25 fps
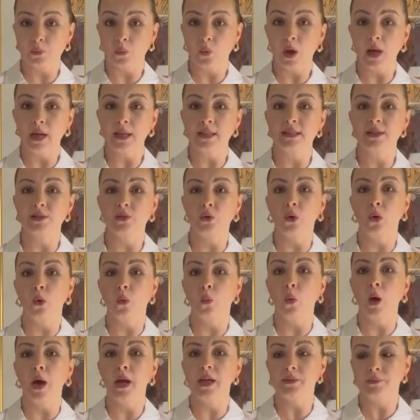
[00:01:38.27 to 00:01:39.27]
whites or
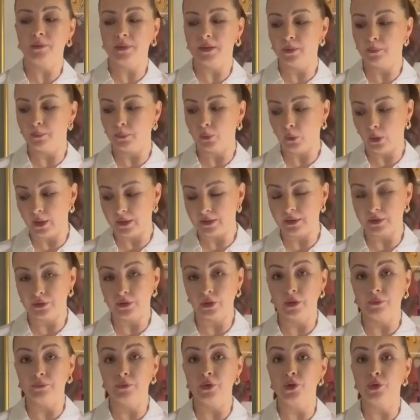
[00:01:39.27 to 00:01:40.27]
white with the blue
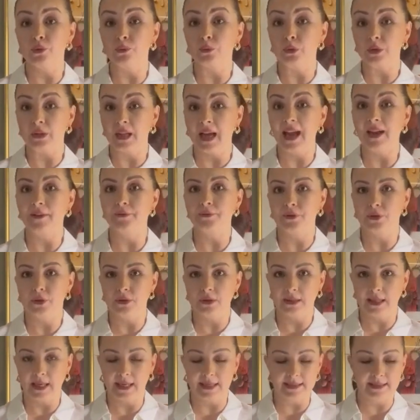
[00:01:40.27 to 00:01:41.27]
undertone, which you will have
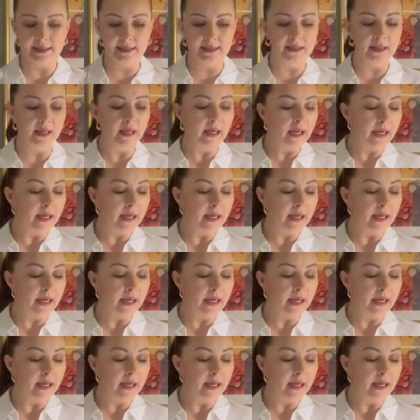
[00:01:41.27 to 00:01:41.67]
to test.